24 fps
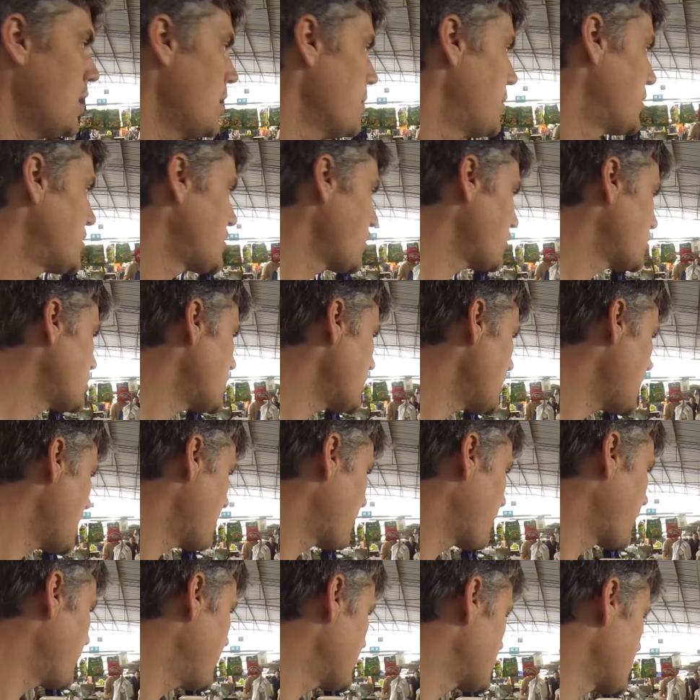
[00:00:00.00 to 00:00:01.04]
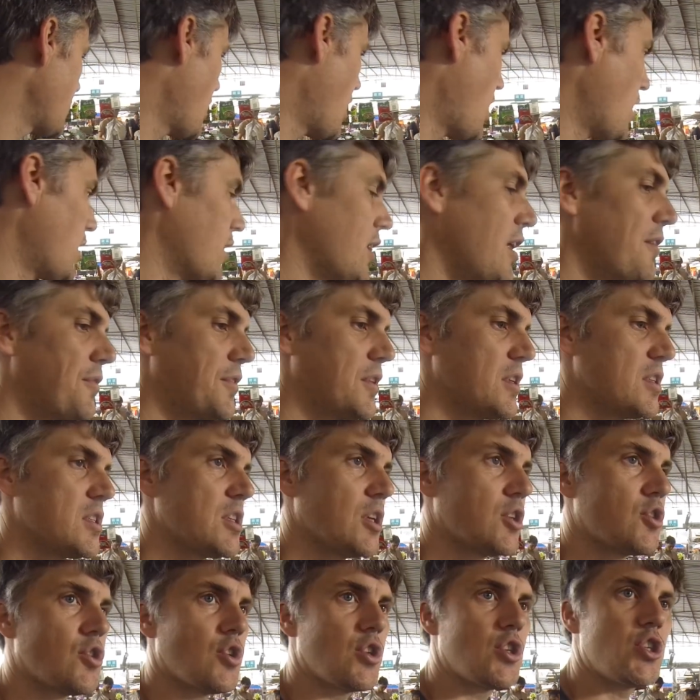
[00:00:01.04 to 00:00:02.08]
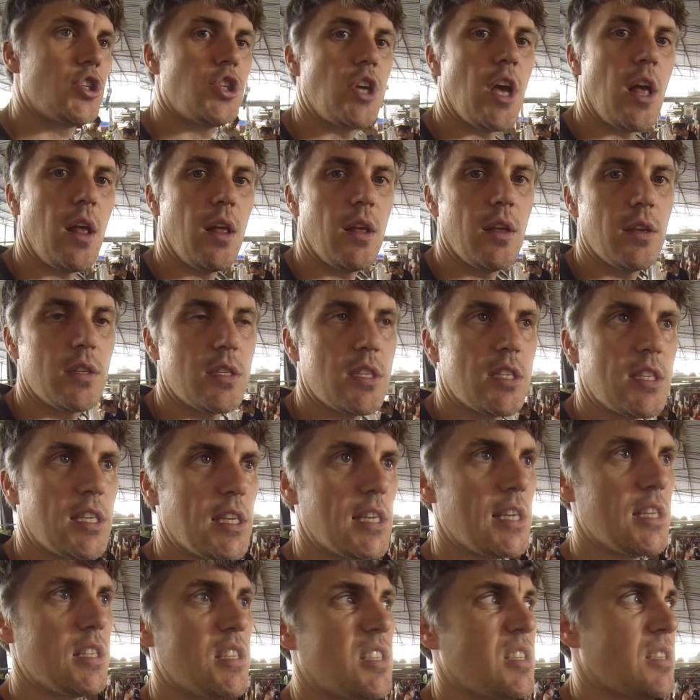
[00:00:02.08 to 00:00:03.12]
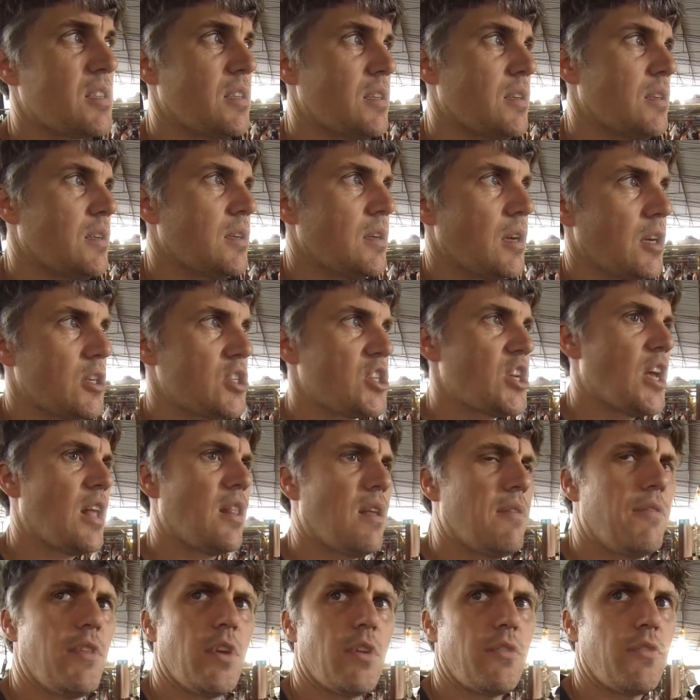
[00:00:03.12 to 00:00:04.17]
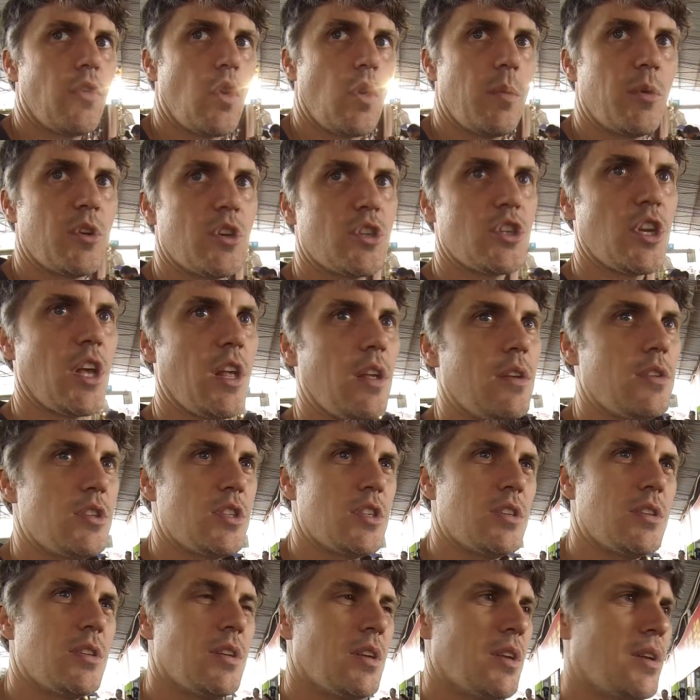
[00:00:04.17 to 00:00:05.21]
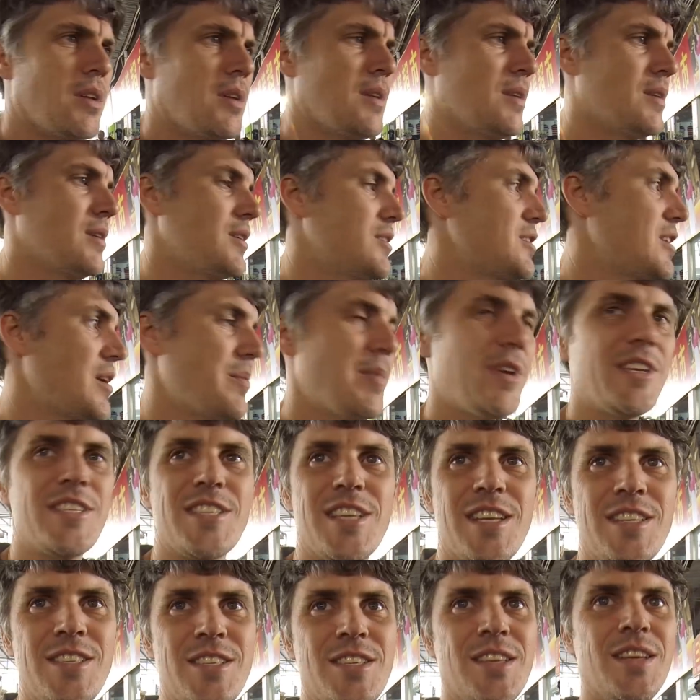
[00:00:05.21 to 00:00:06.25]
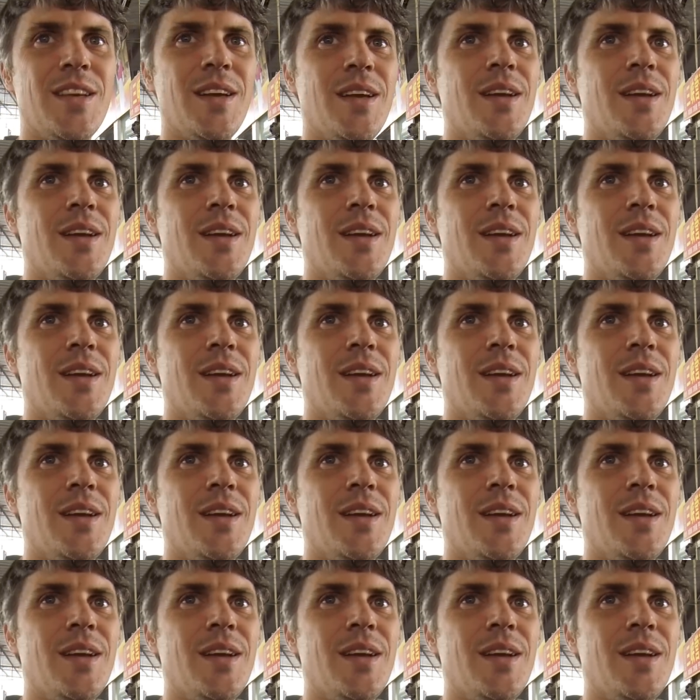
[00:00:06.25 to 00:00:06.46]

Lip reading: But toasting them for this long left the citrus shell seeds a shell of their former shells. Does that make sense?